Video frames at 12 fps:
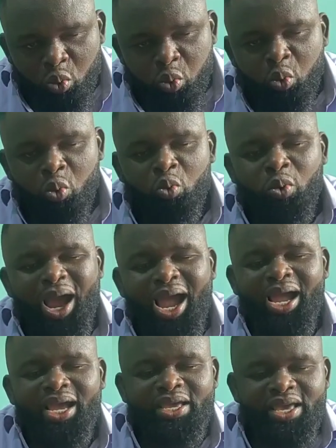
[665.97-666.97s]

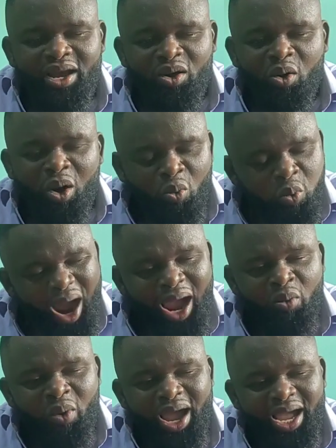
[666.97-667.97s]
Why
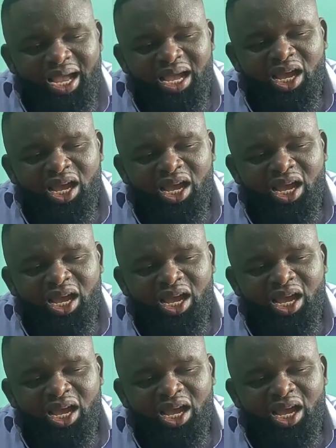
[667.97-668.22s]
were